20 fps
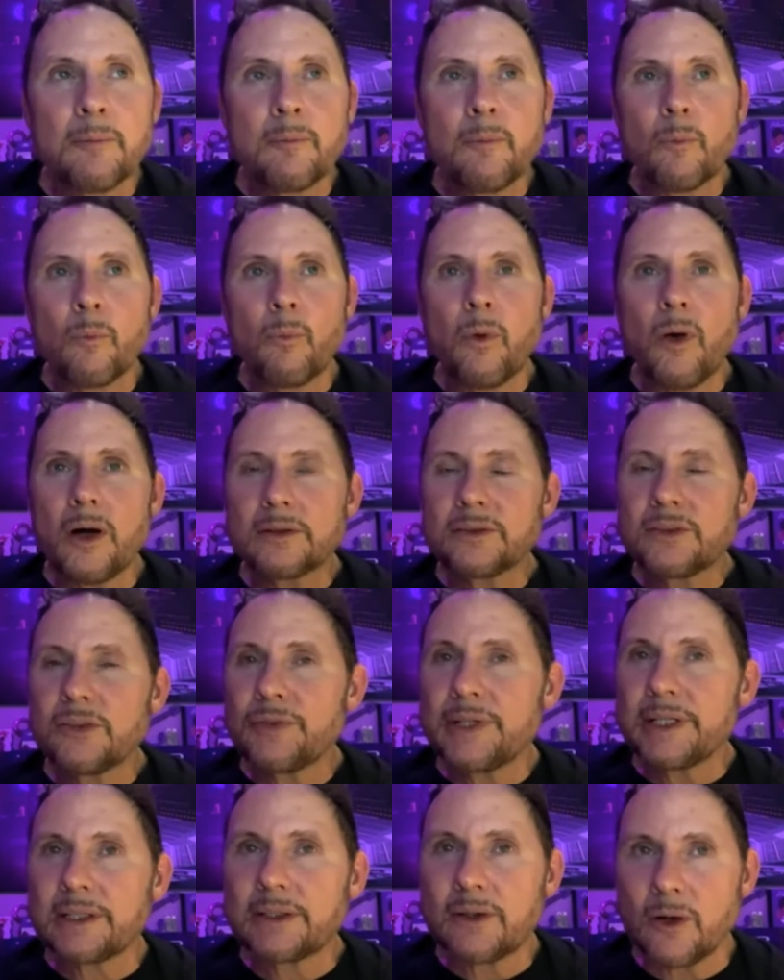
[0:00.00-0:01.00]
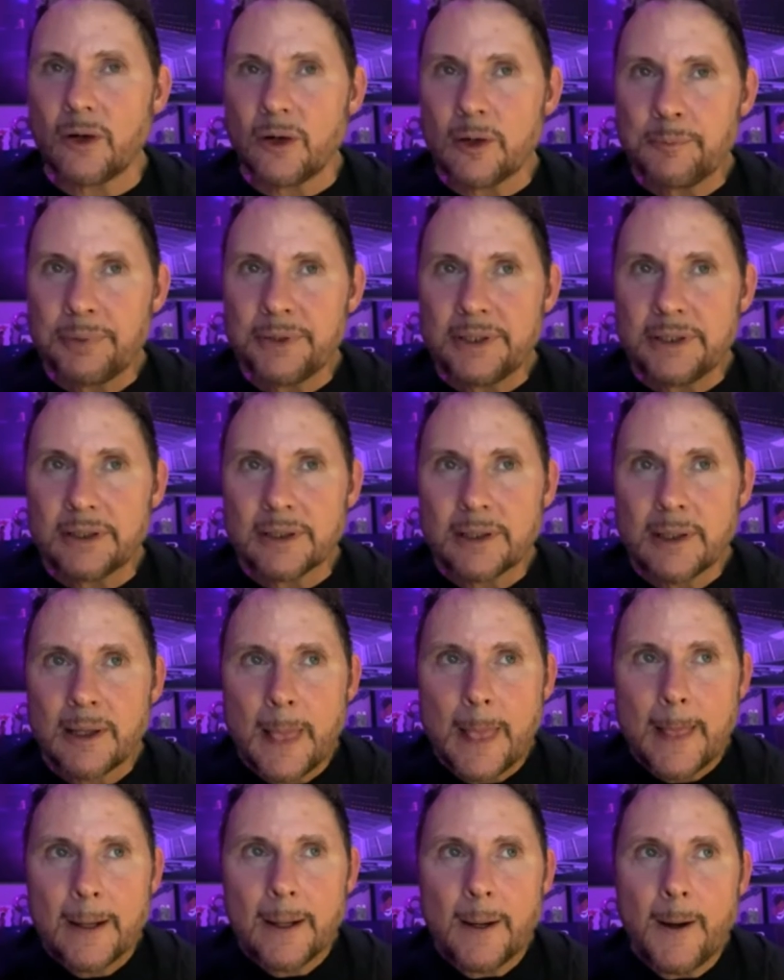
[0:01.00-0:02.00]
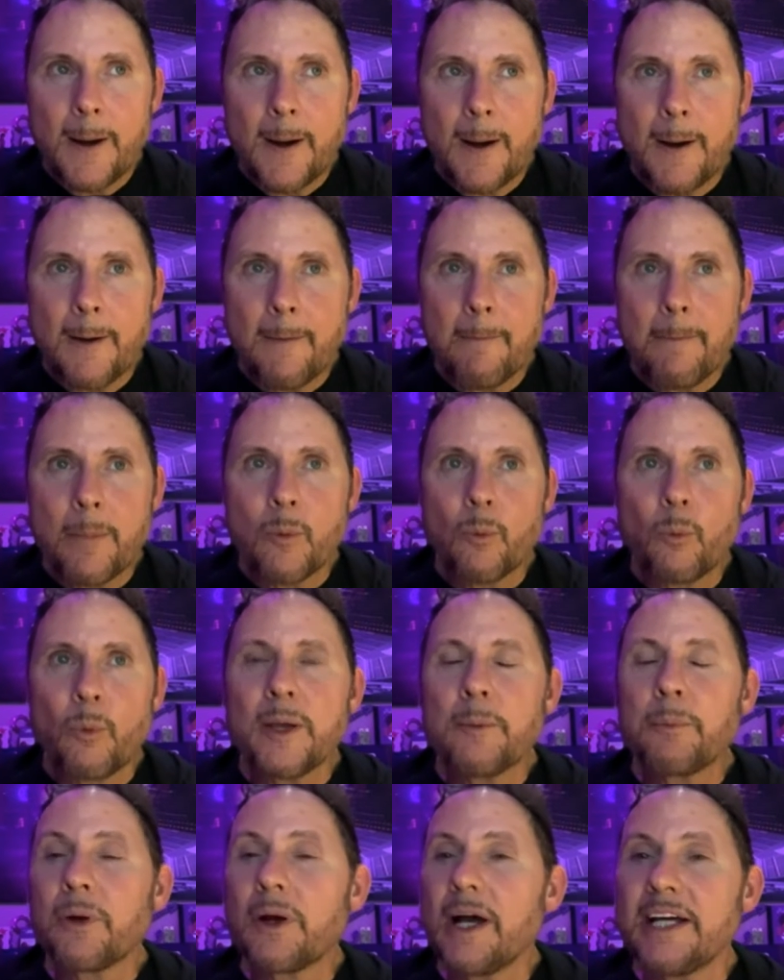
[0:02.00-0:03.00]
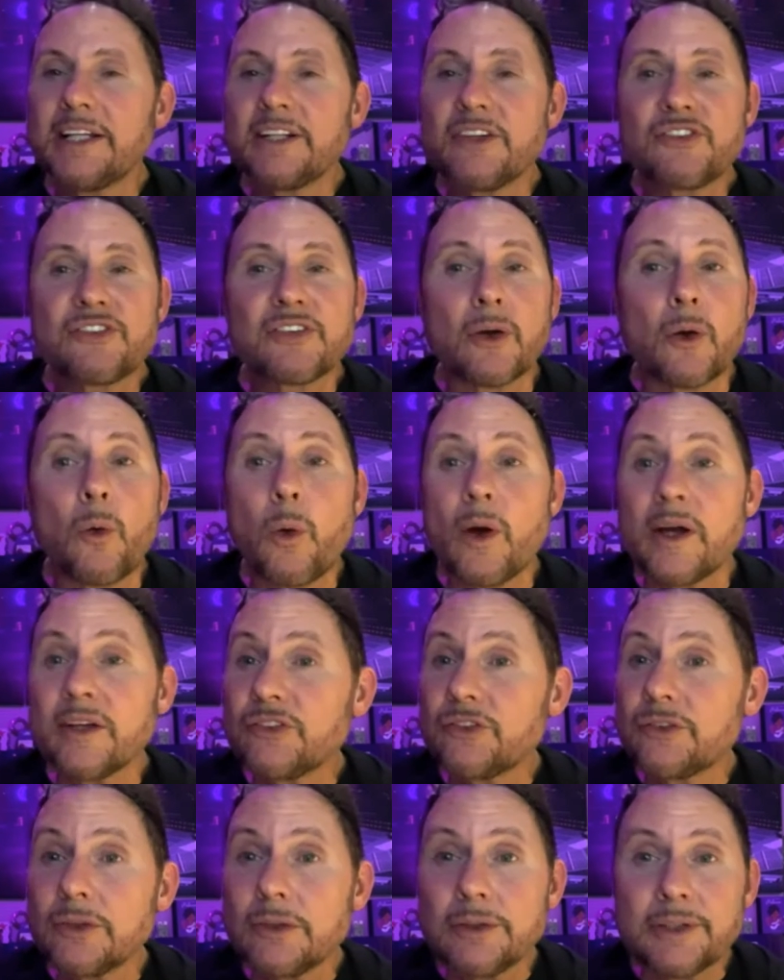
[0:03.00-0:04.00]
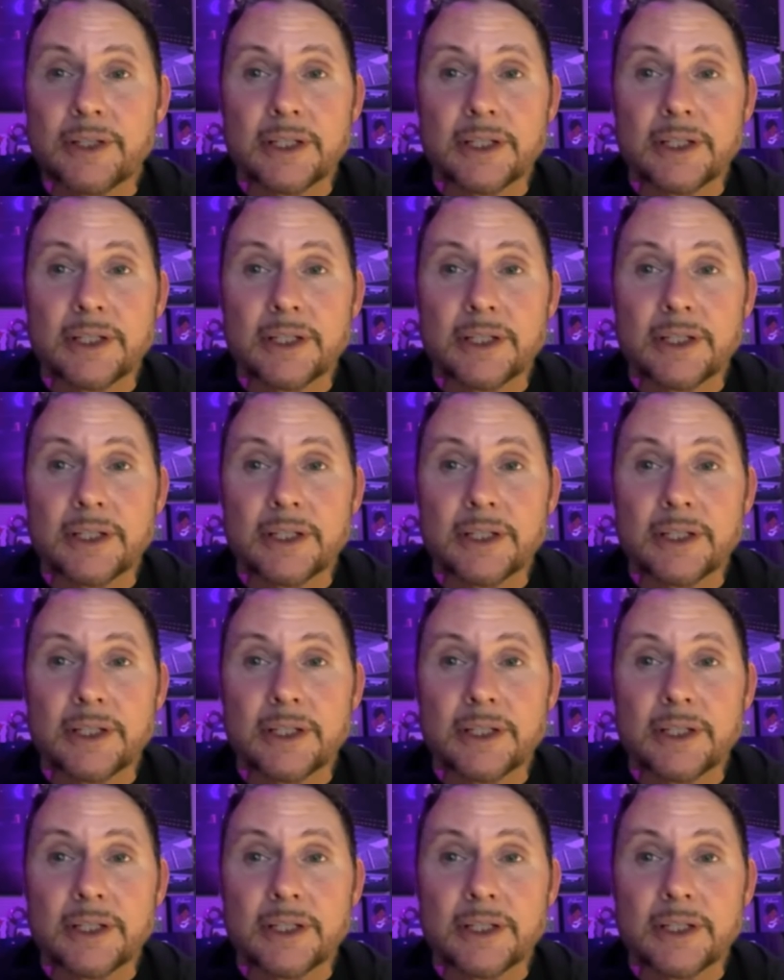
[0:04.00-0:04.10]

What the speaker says: walk the red carpet. We were kind of sequestered